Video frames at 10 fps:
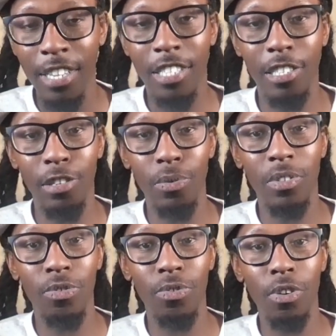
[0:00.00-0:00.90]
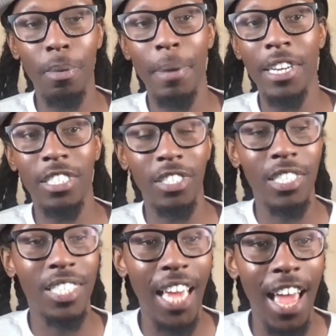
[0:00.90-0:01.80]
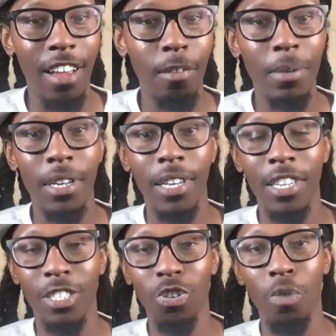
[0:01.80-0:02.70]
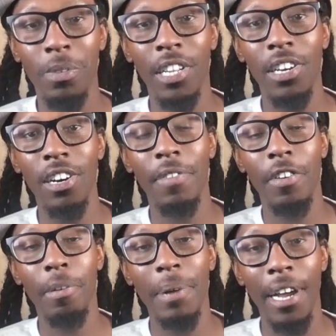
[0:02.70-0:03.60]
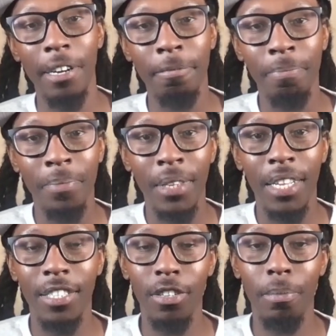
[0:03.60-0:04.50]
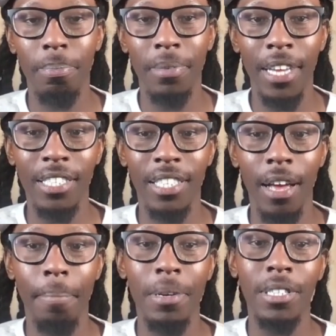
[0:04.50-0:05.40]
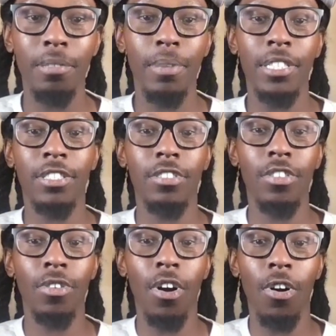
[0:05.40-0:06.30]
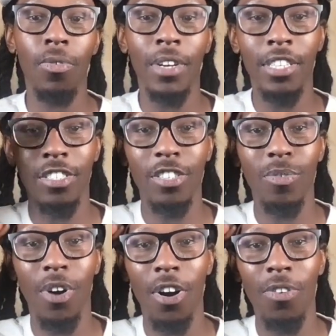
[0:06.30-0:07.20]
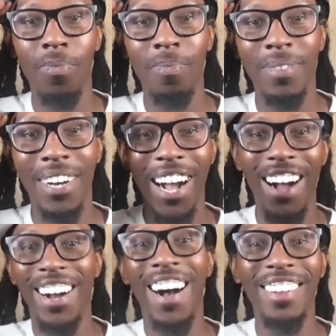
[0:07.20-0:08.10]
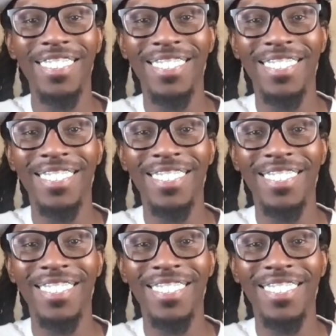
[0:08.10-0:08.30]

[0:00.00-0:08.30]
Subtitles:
Salute to him and make sure you tag him and show him your love, everybody. Until next time, peace and blessings to you all. And to you all, I'll holler.